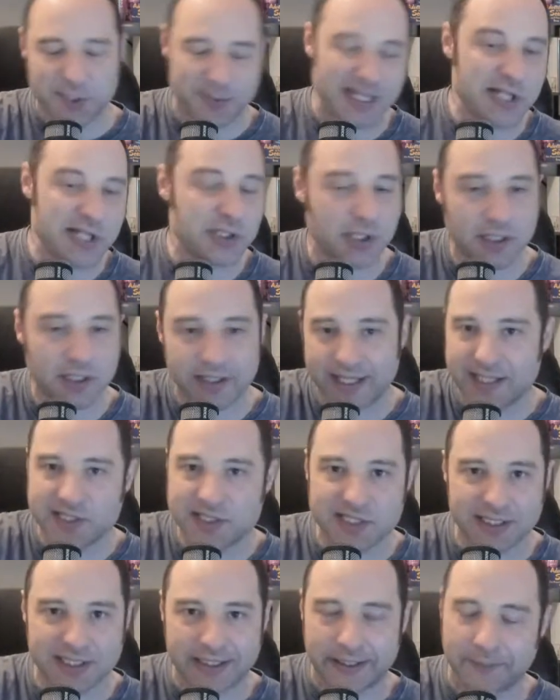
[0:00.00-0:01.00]
When they turn
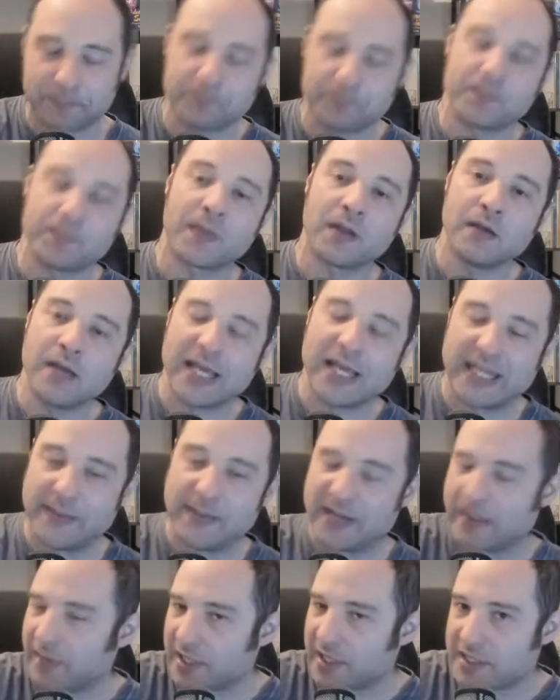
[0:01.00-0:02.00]
18 and they
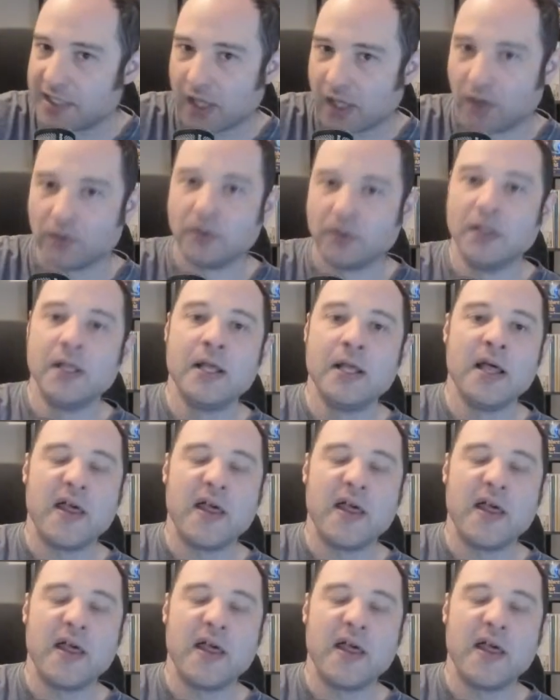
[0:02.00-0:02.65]
become an adult,